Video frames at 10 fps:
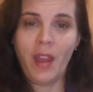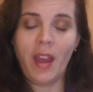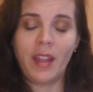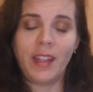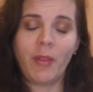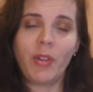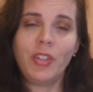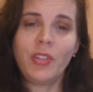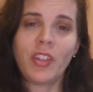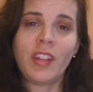Now
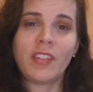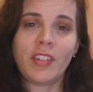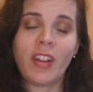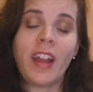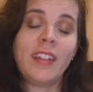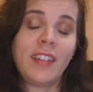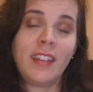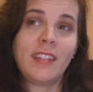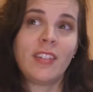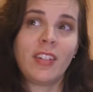when you say I
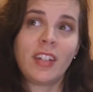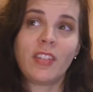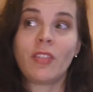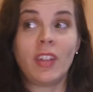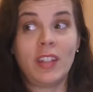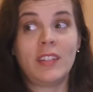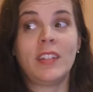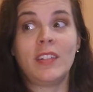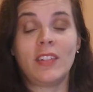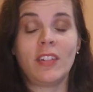said circus or they
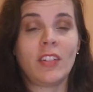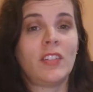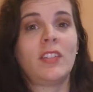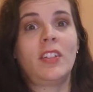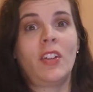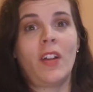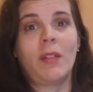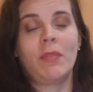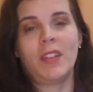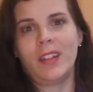said circus, you know,
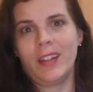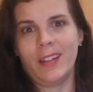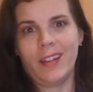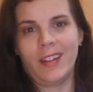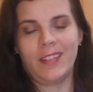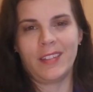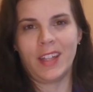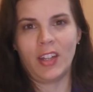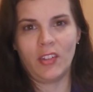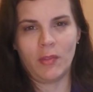I'm thinking lions,
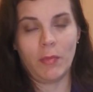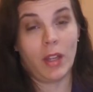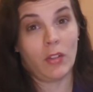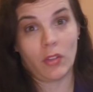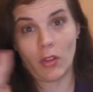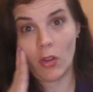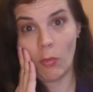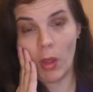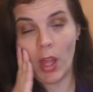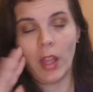tigers, and bears. Oh
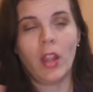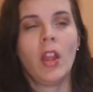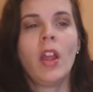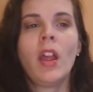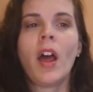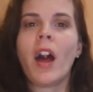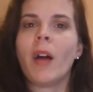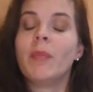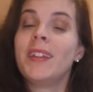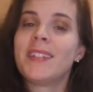my.
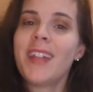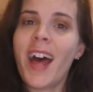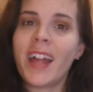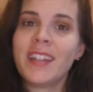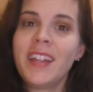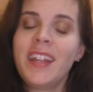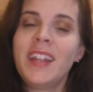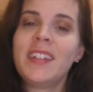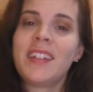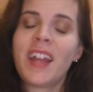It's not.
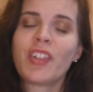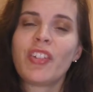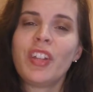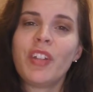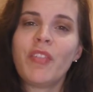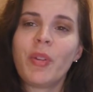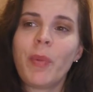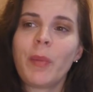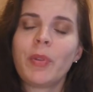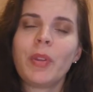It's actually a very
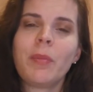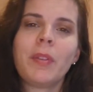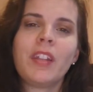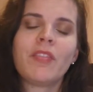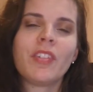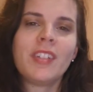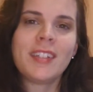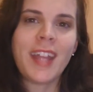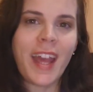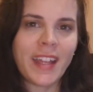popular place for
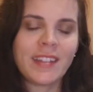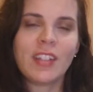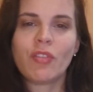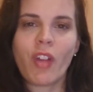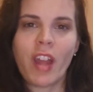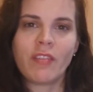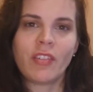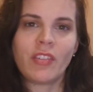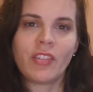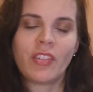taxi
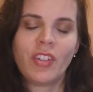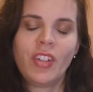drivers